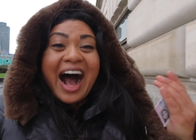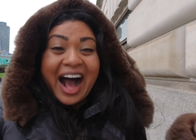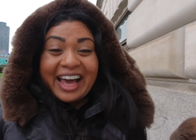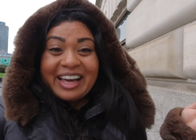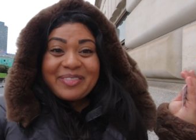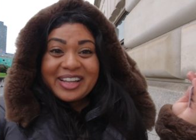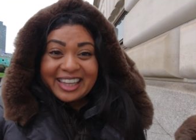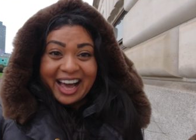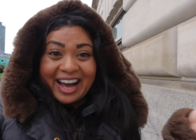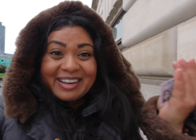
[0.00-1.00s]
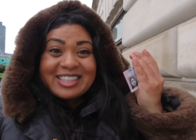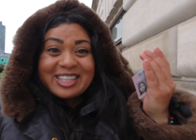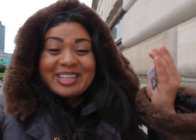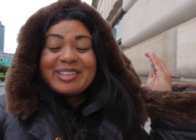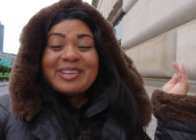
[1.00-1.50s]
I am allowed
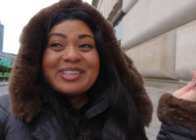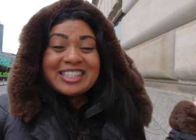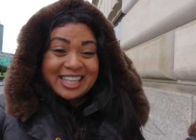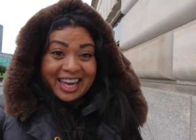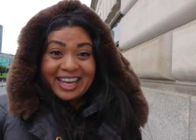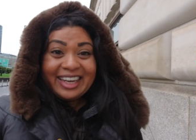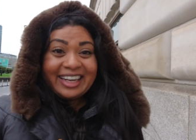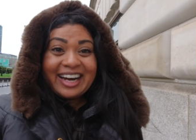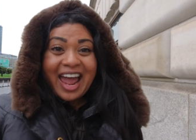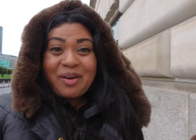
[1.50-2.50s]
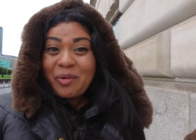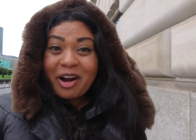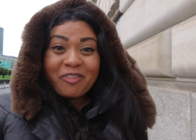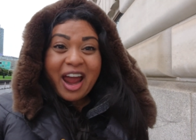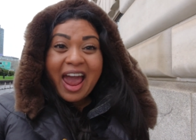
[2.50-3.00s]
to stay here and
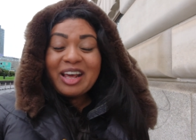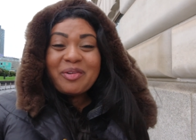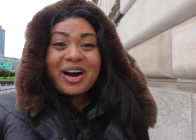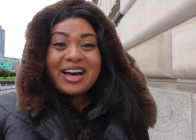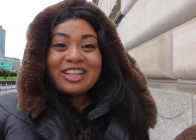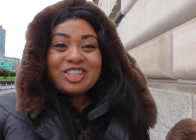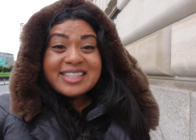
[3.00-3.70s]
work for anyone.